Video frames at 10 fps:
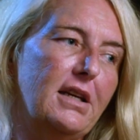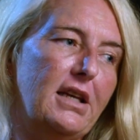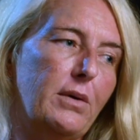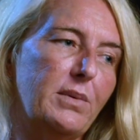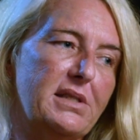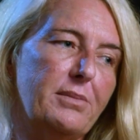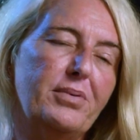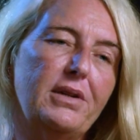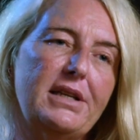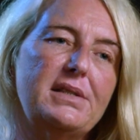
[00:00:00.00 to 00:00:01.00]
It was the
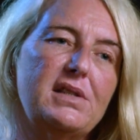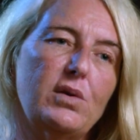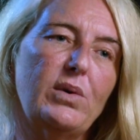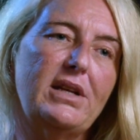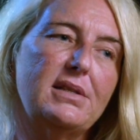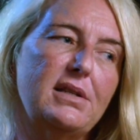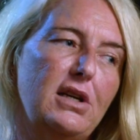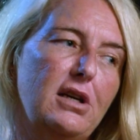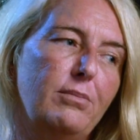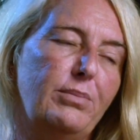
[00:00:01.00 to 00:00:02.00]
police that went
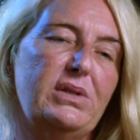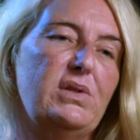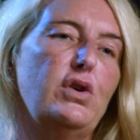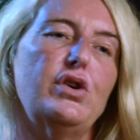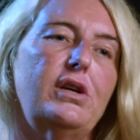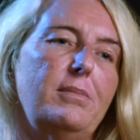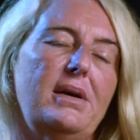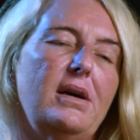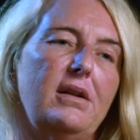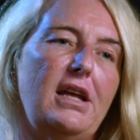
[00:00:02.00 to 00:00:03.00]
berserk
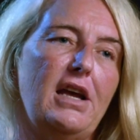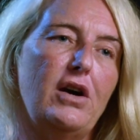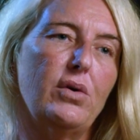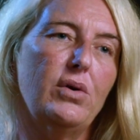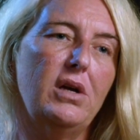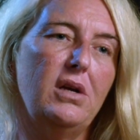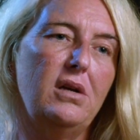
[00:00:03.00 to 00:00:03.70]
about how